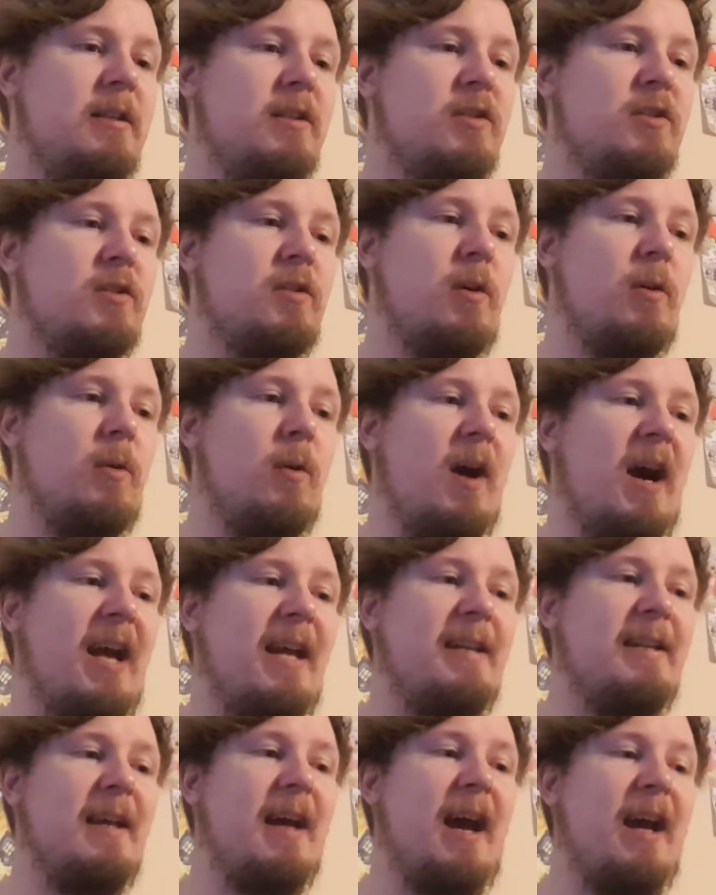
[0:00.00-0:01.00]
So
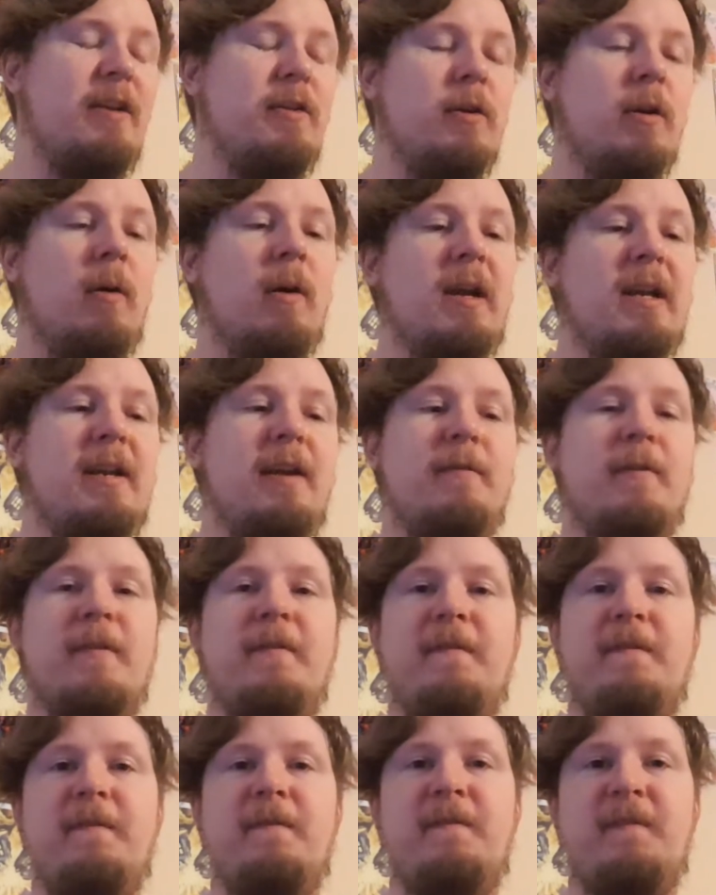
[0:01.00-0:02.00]
I know I never
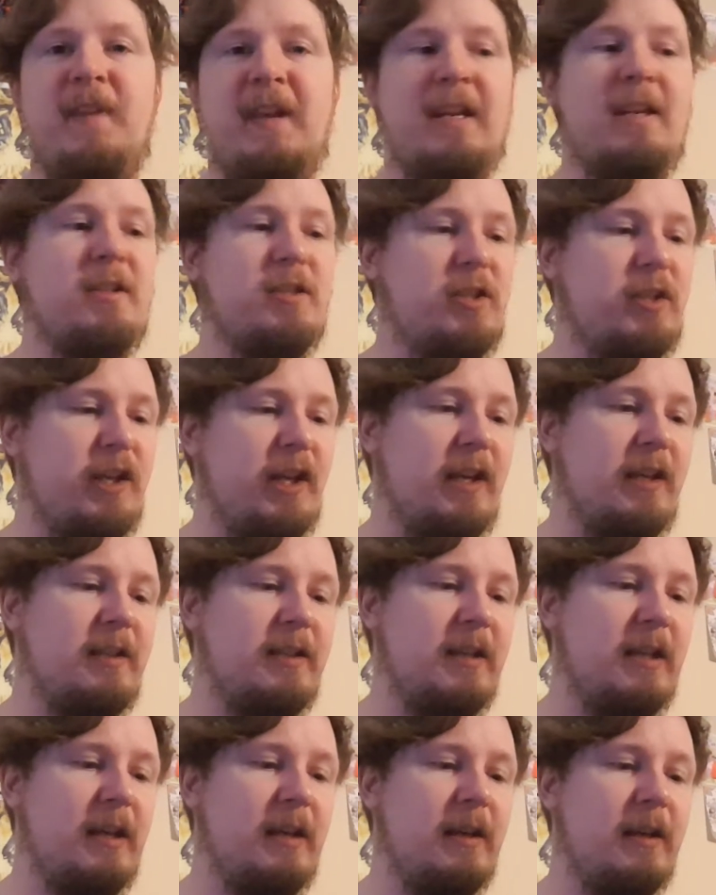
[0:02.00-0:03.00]
finished it.